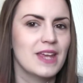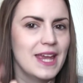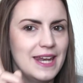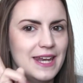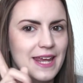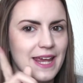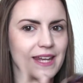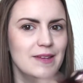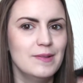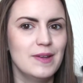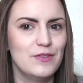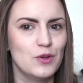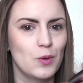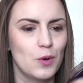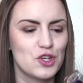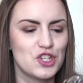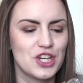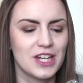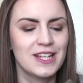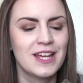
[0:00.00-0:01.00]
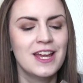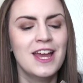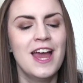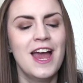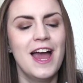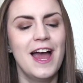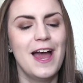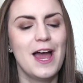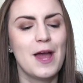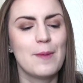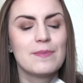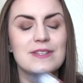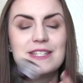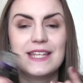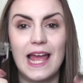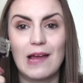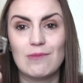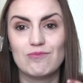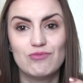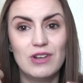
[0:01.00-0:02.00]
Hint, hint, if you're watching.
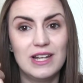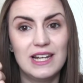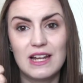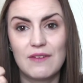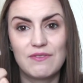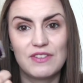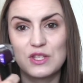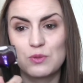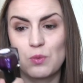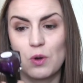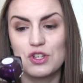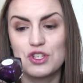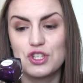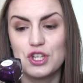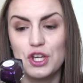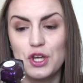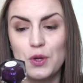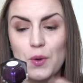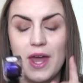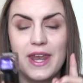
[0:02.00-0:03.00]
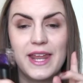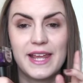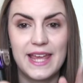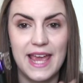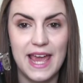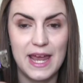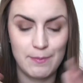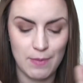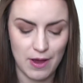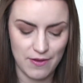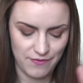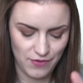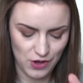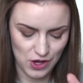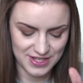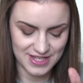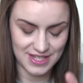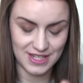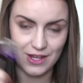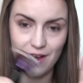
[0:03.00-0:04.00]
So yeah, really love this one too. And again, my
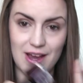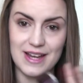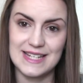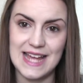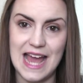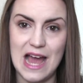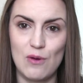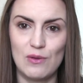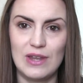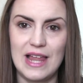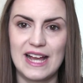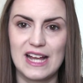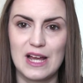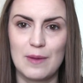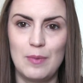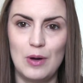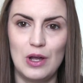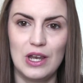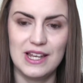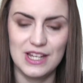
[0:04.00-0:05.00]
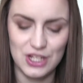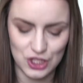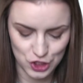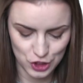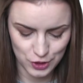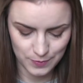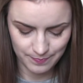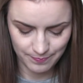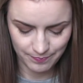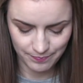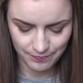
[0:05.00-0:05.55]
first Night Owl Lacquer polish.